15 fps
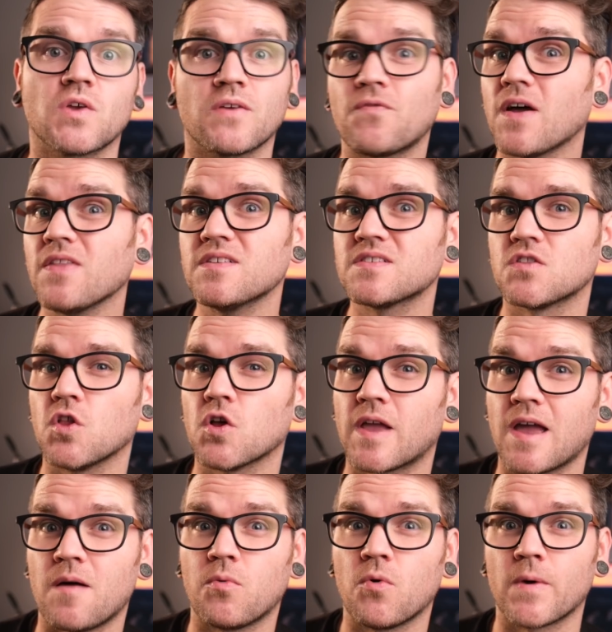I found this
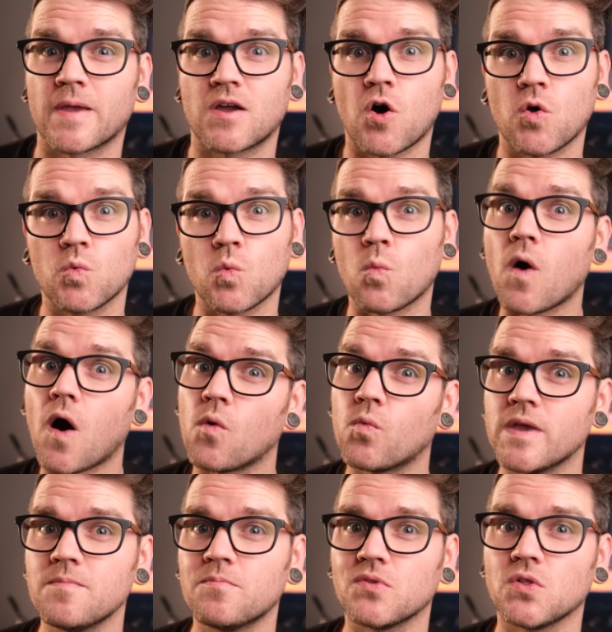lookout point called
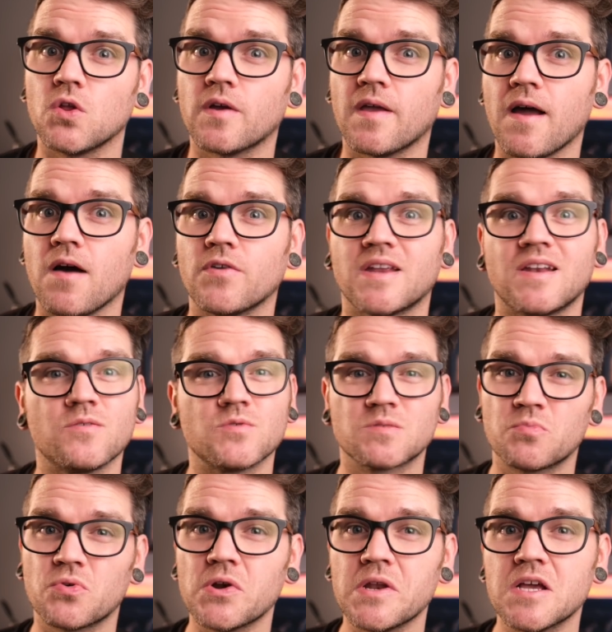Waweep Lookout, and it was
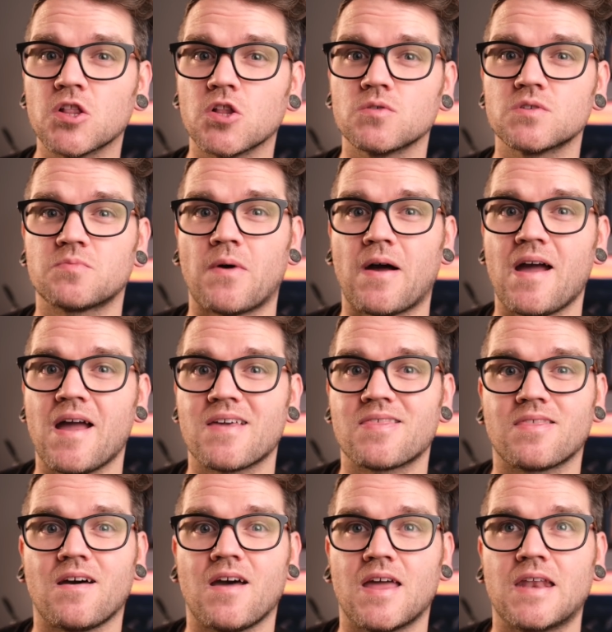pretty close by. I
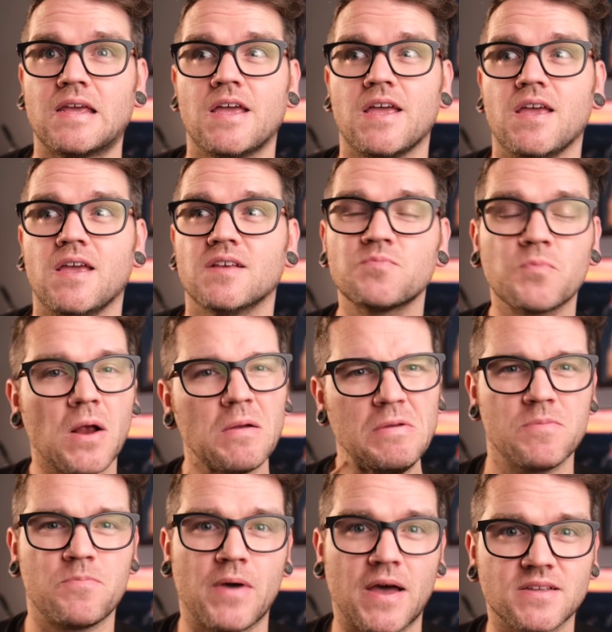thought it's probably
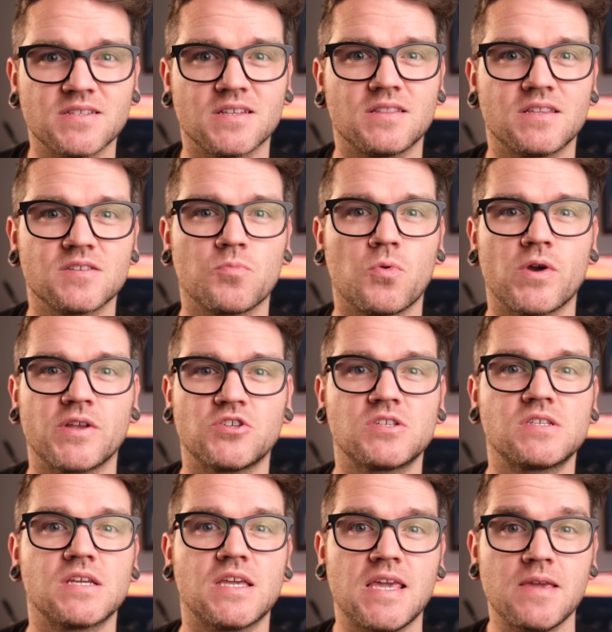best at this point just
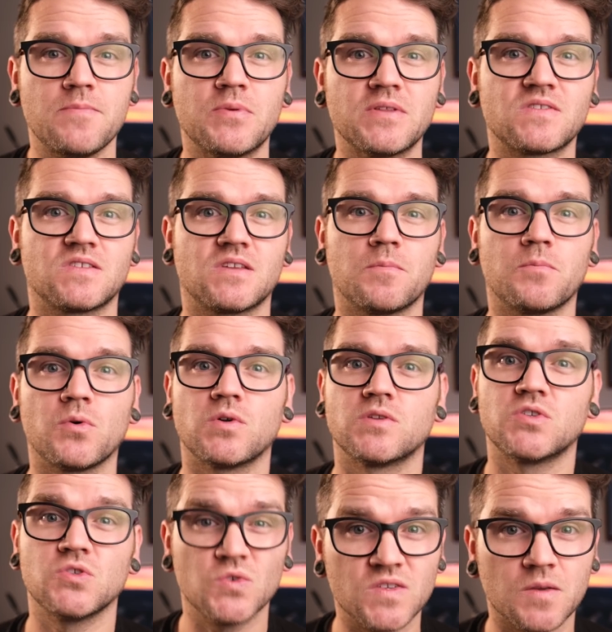to keep it simple and
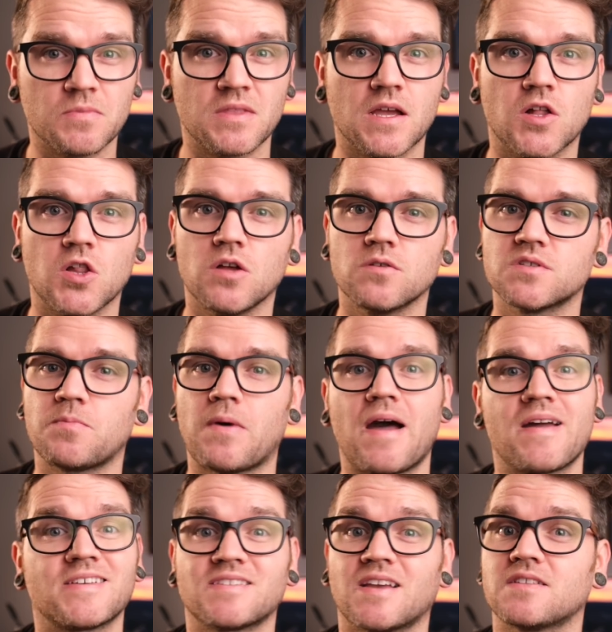do something close by
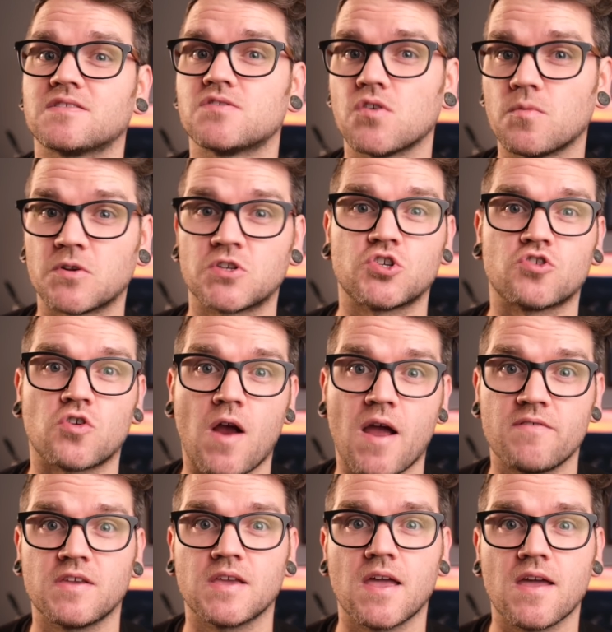because I had so much
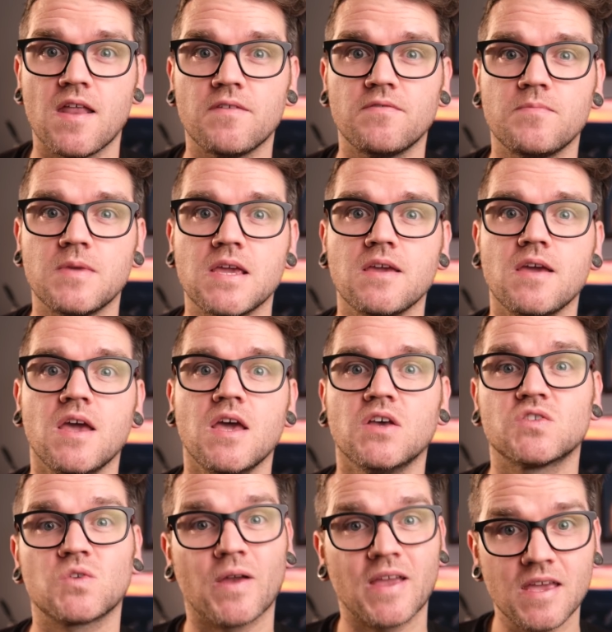driving ahead of me.
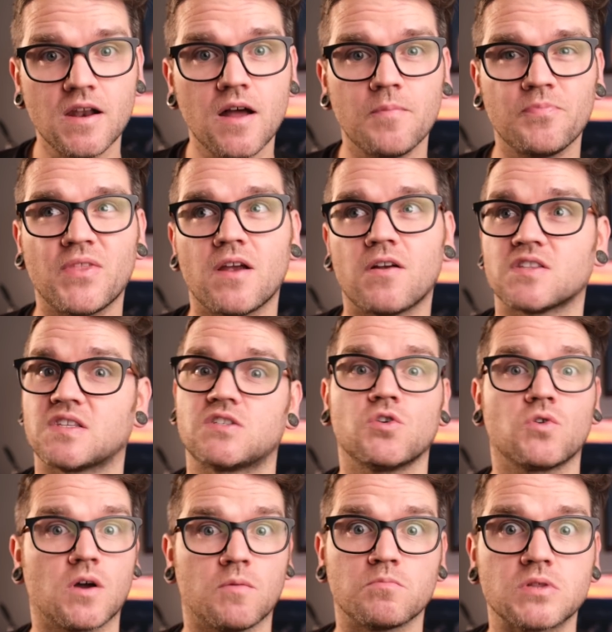So I get up there, it's
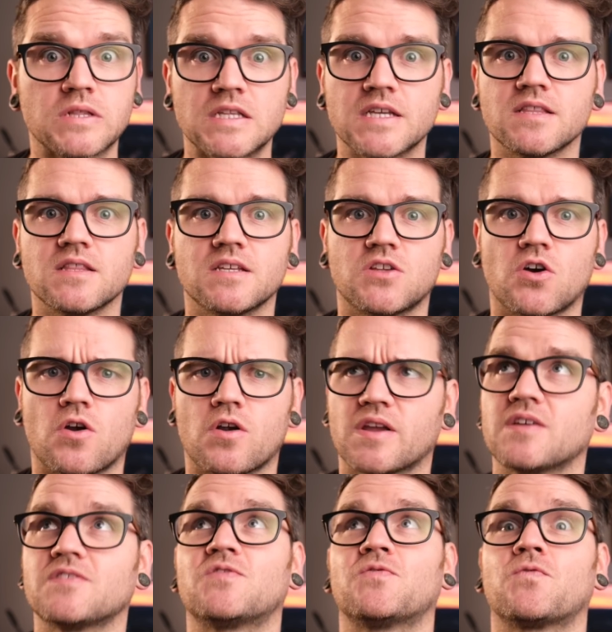still completely dark,
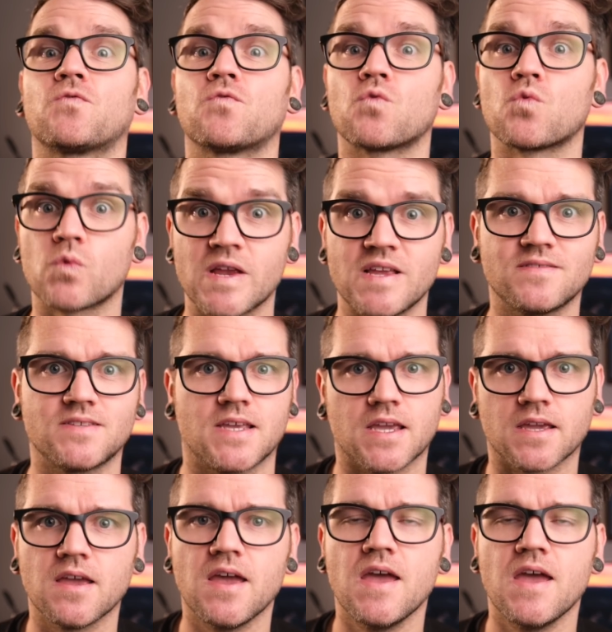it's freezing,